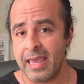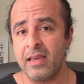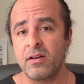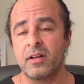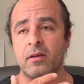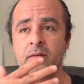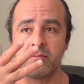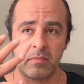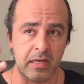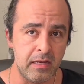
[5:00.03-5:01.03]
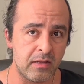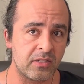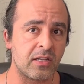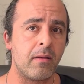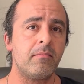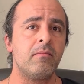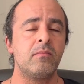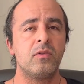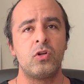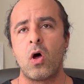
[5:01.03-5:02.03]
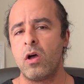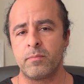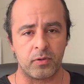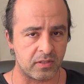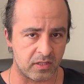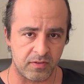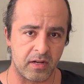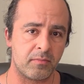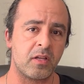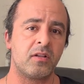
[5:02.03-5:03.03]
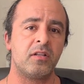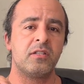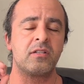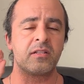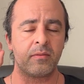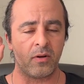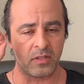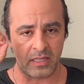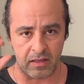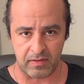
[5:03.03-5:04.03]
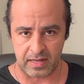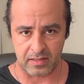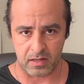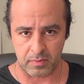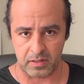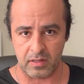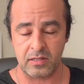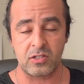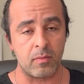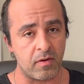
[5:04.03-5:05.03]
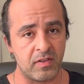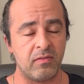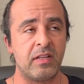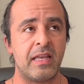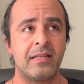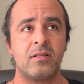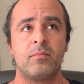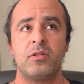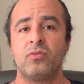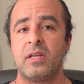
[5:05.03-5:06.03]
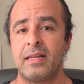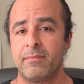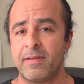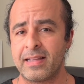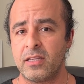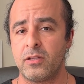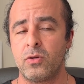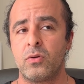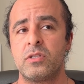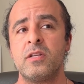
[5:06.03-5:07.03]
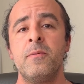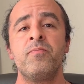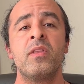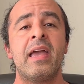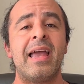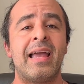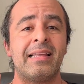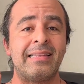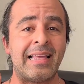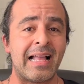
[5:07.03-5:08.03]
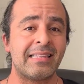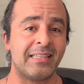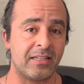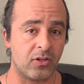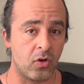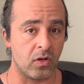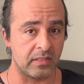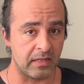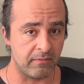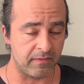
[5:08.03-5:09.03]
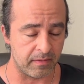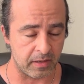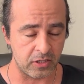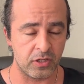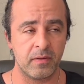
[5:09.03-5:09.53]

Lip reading: gonna, in some long process which I'm not gonna discuss about it, it will end up in, some of it will end up into the lymphatic nodes, and that can cause inflammation.